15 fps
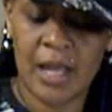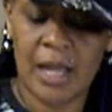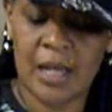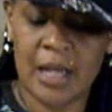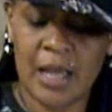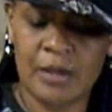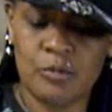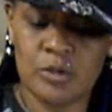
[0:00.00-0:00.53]

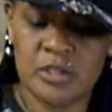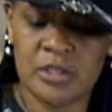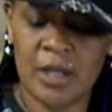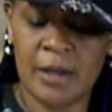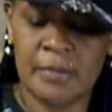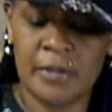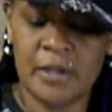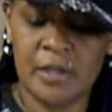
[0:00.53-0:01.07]
I like
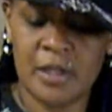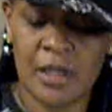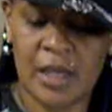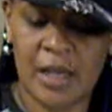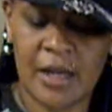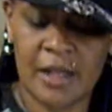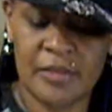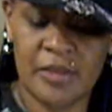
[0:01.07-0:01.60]
wasabi.
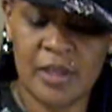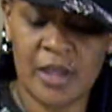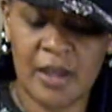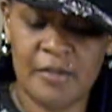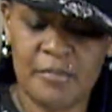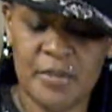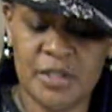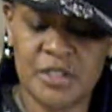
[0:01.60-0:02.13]
And I think
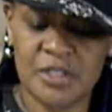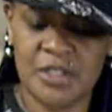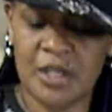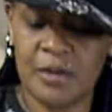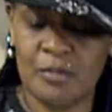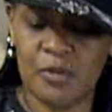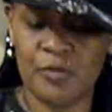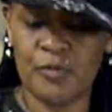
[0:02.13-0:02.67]
I've mentioned that